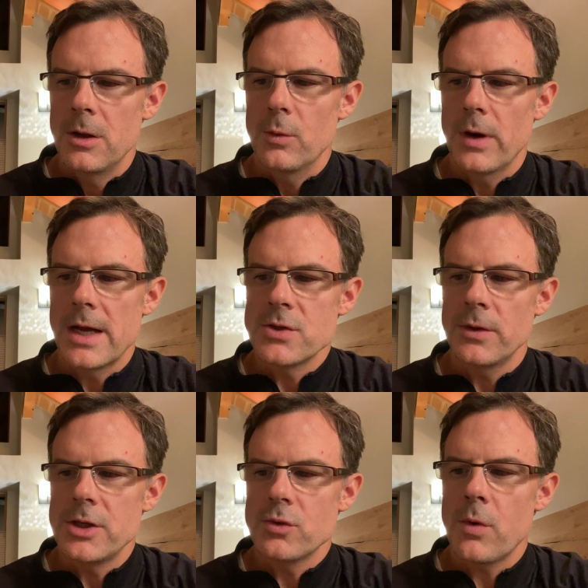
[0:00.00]
whereas
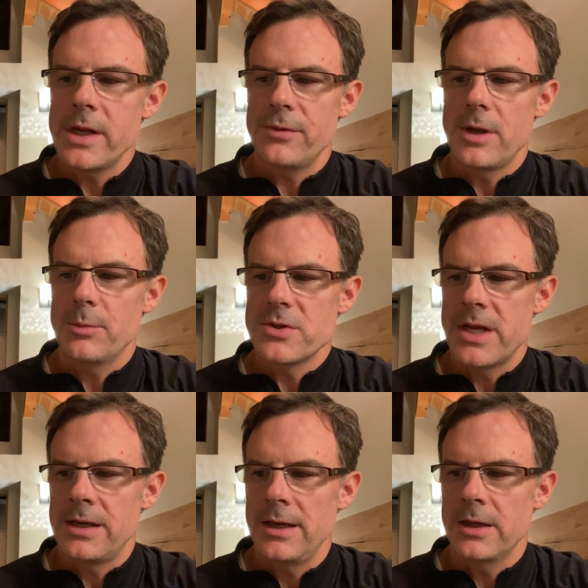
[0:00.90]
only
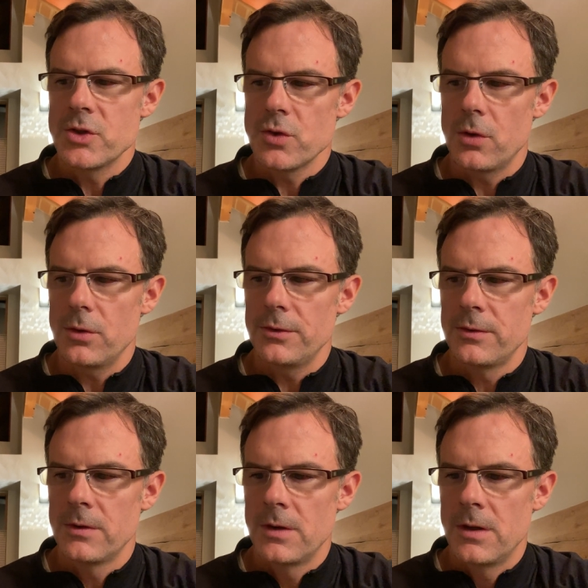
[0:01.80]
23% in controls.